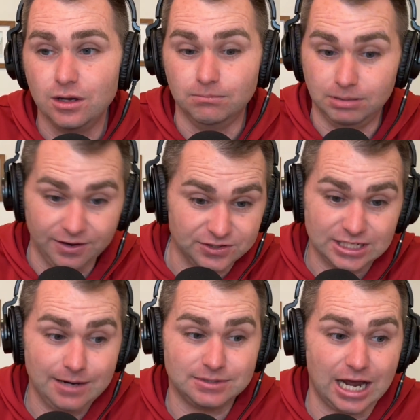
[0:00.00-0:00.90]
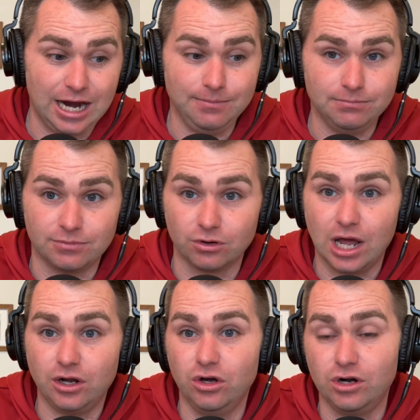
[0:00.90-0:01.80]
But at the same time, they're
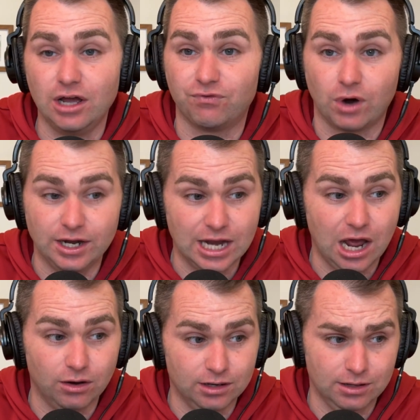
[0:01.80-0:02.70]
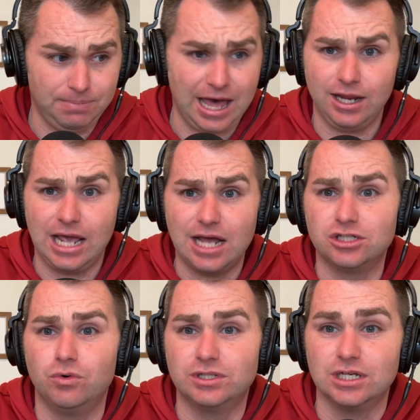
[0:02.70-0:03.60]
not good enough right now. And Patty
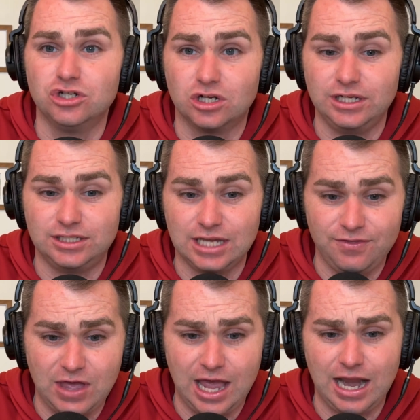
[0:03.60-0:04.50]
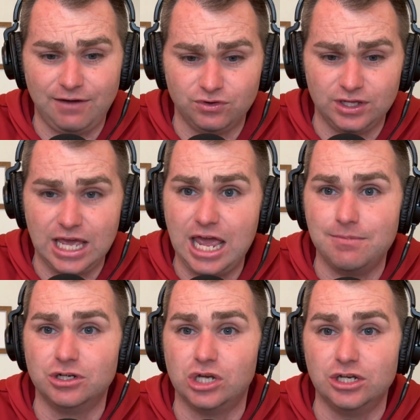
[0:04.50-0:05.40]
Gasso essentially said that after the
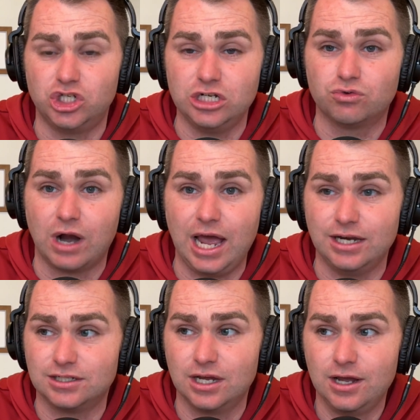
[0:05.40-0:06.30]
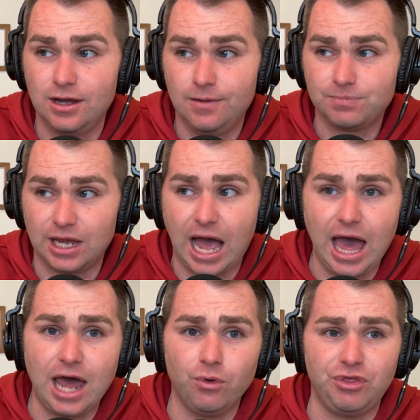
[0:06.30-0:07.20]
game, and she's right.
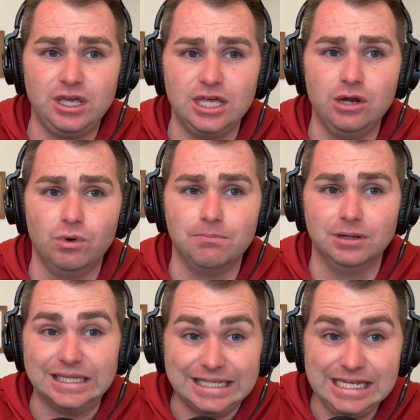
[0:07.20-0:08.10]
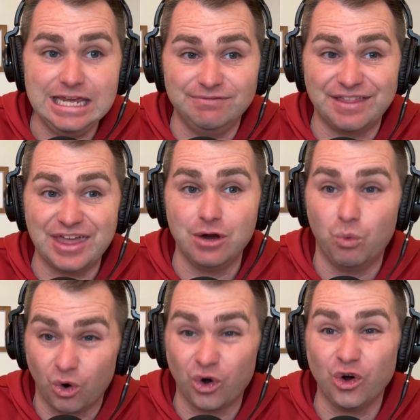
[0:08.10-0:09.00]
I don't think anyone believed that they
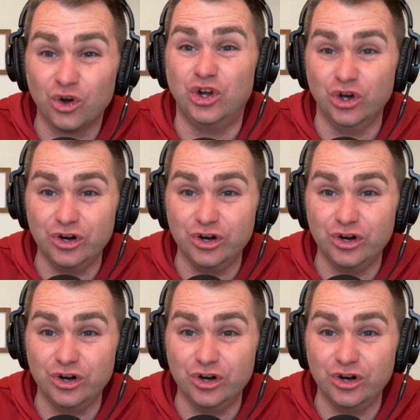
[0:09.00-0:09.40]
were good